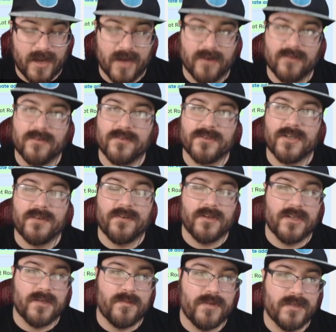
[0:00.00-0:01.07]
I don't know if they're ever
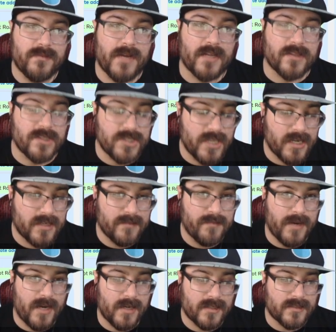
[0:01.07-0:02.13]
going to bring back the
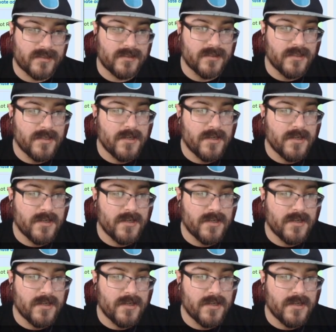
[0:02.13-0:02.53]
checkbox,